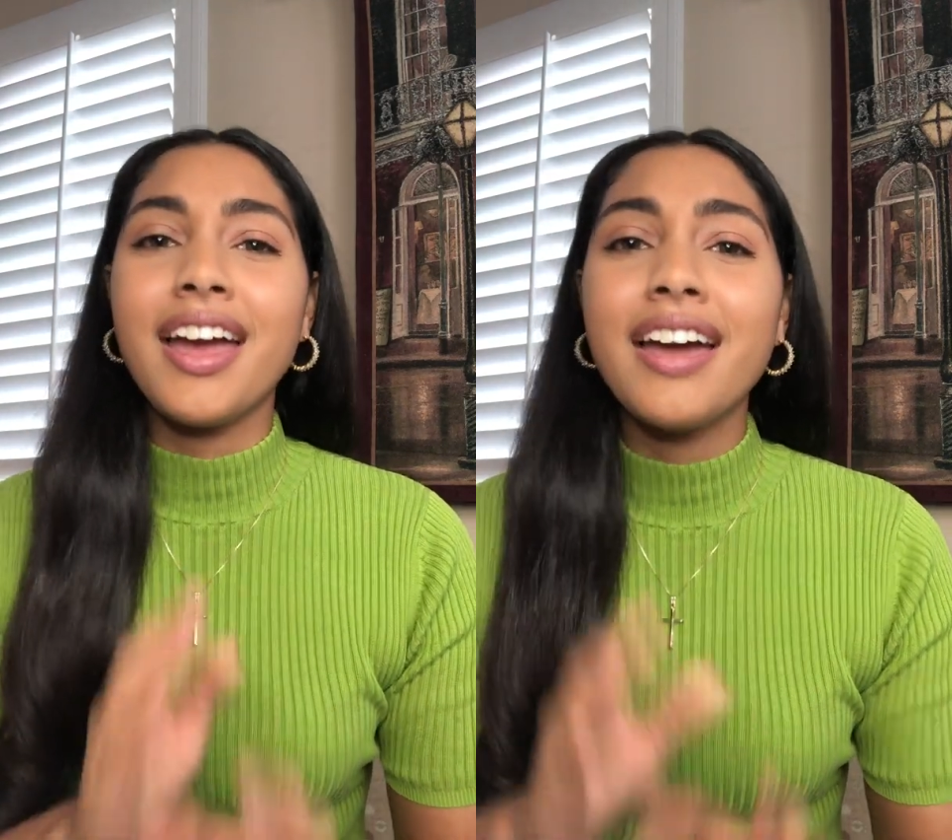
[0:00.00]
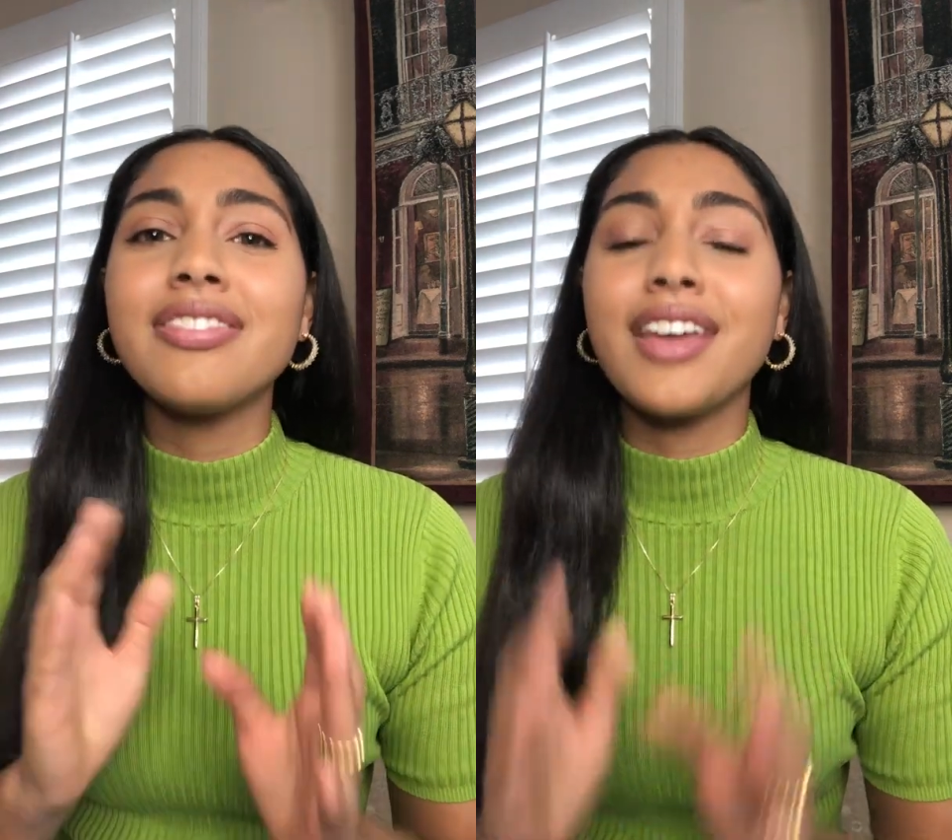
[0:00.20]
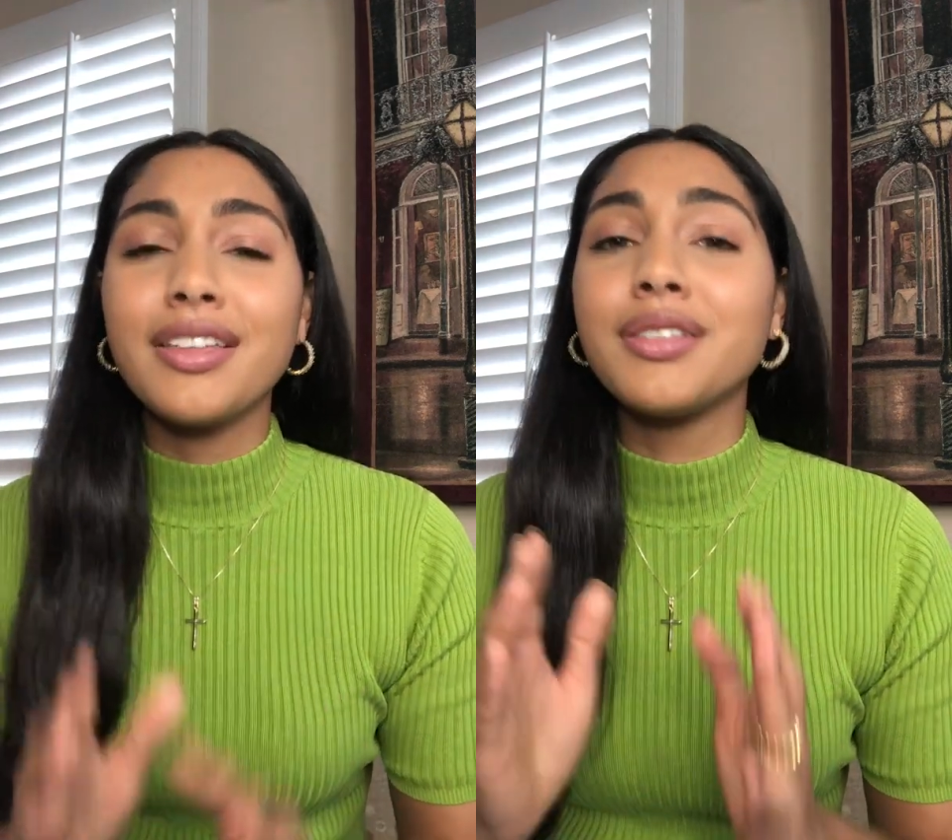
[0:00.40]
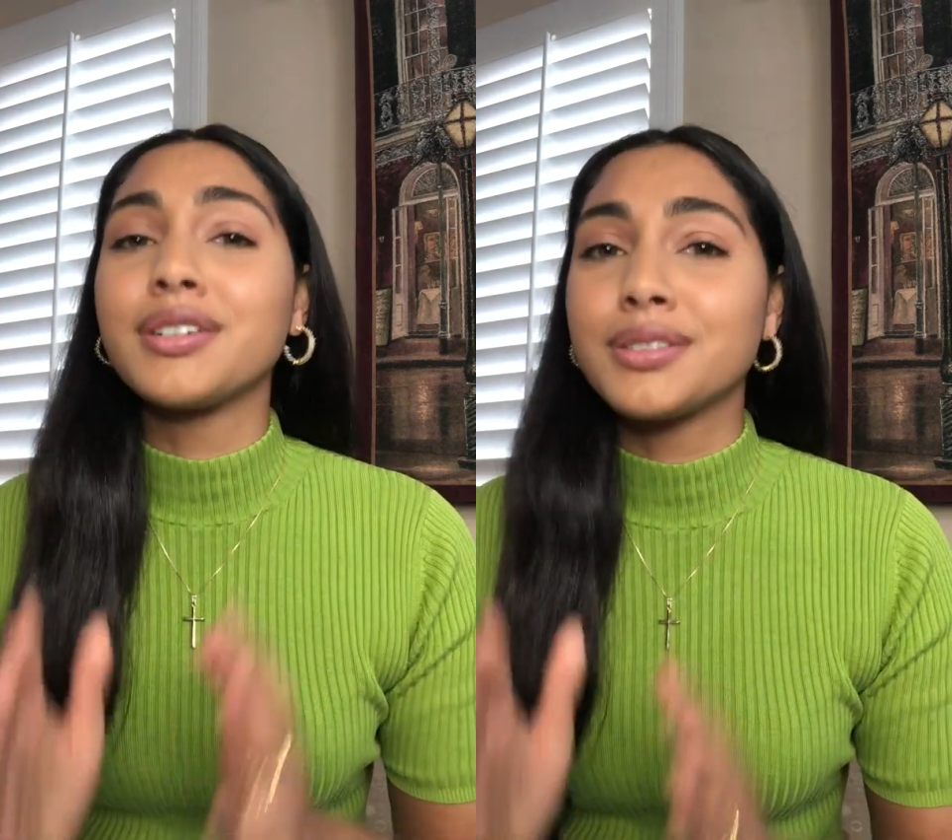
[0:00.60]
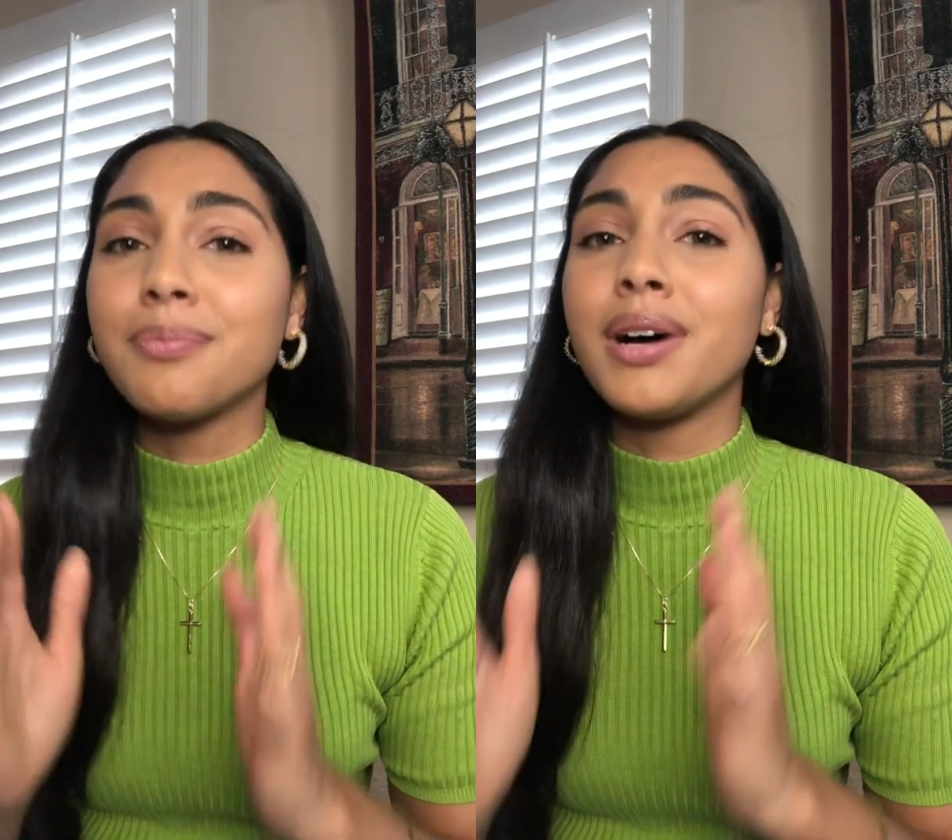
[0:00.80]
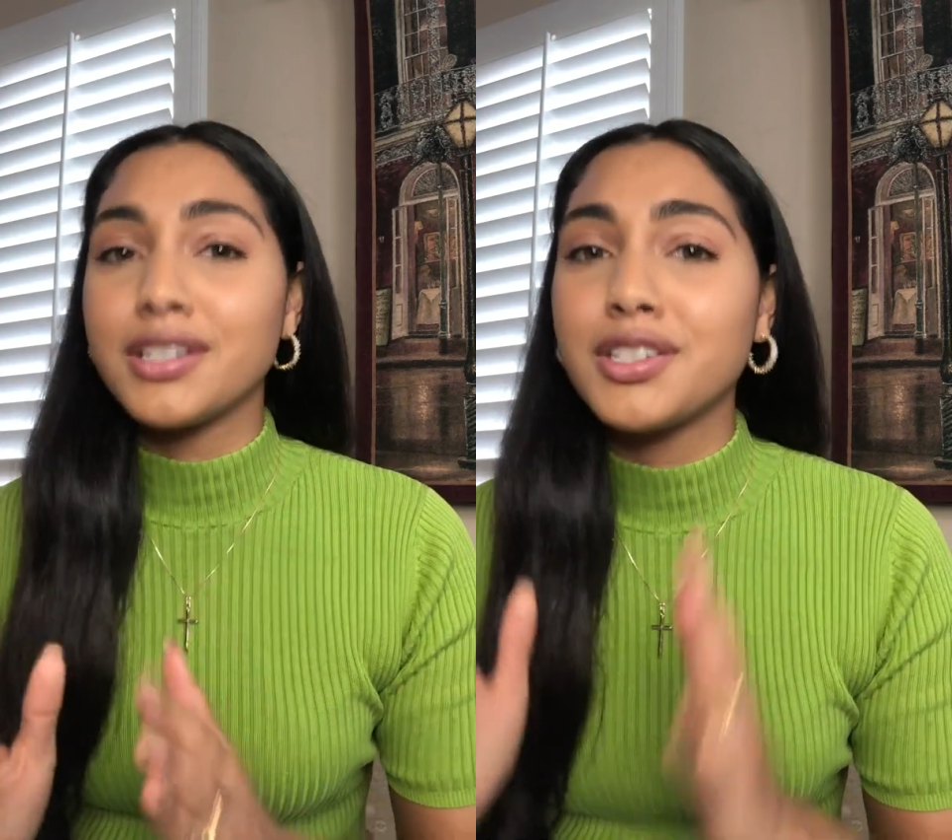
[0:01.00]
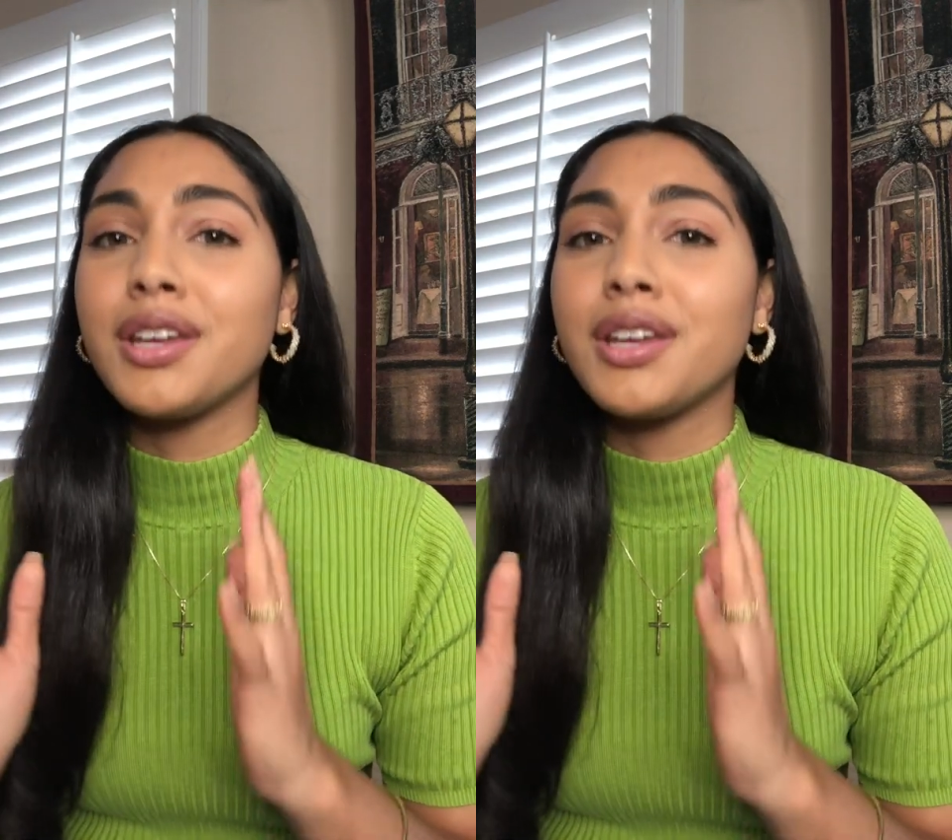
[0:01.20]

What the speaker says: and they looked much